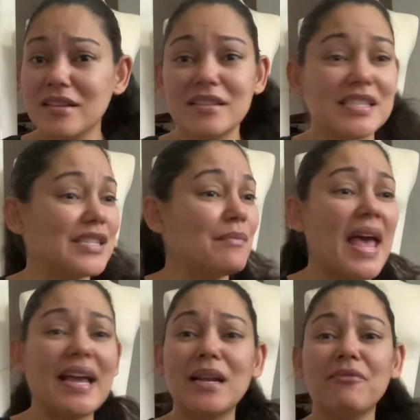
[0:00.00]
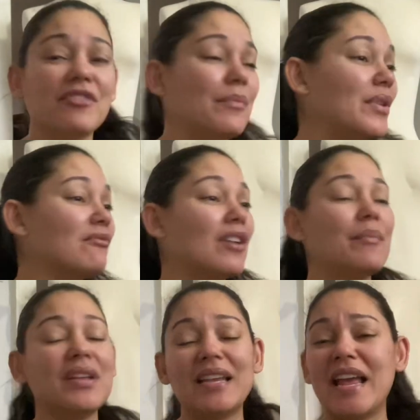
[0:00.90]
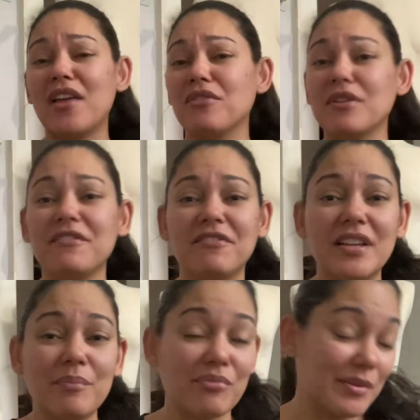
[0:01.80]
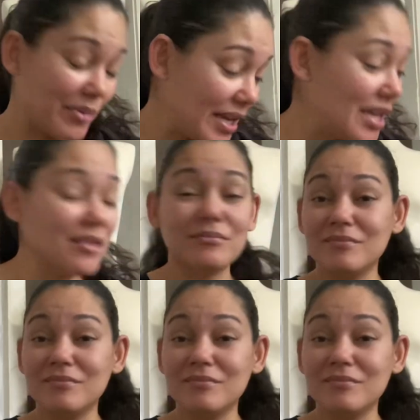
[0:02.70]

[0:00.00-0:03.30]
smack it up, flip it, rub it down, thrift, flip, repeat,